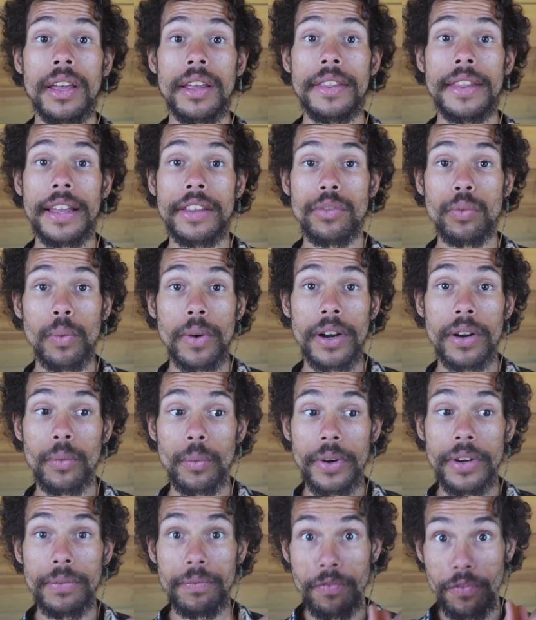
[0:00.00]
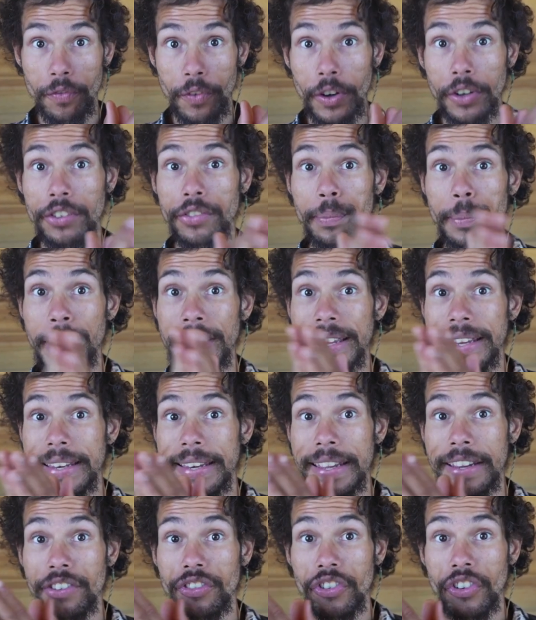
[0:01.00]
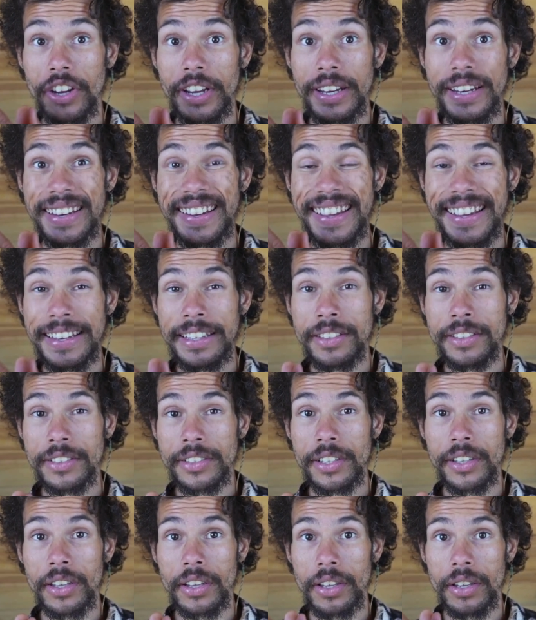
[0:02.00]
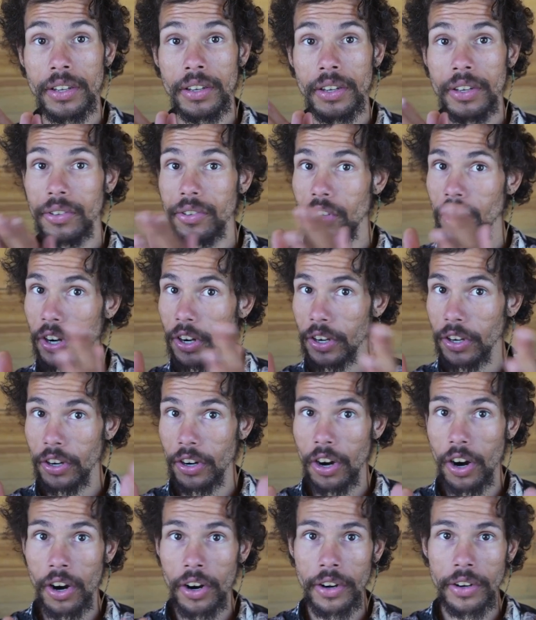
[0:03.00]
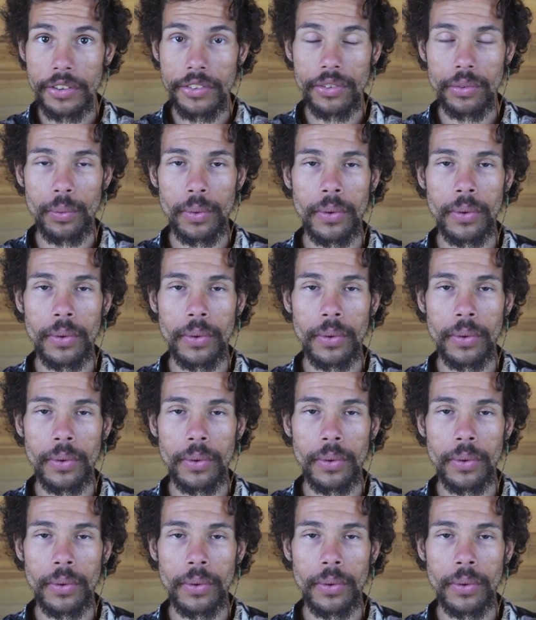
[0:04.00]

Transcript: That's where we're first being initiated into the darker arts,